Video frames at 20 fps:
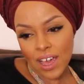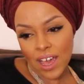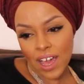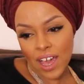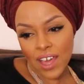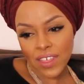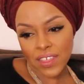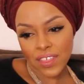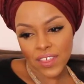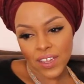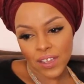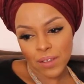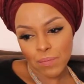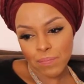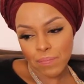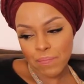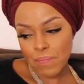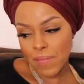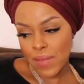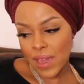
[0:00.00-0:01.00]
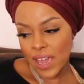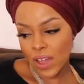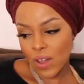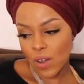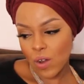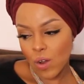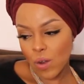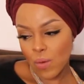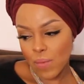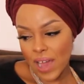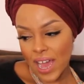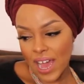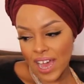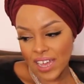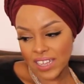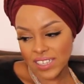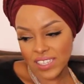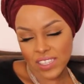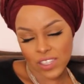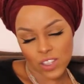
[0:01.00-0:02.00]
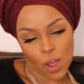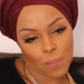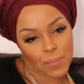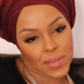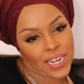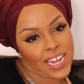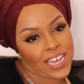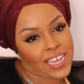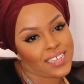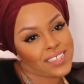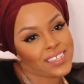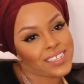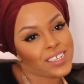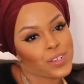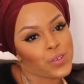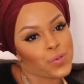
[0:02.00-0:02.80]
I think makeup has dominated.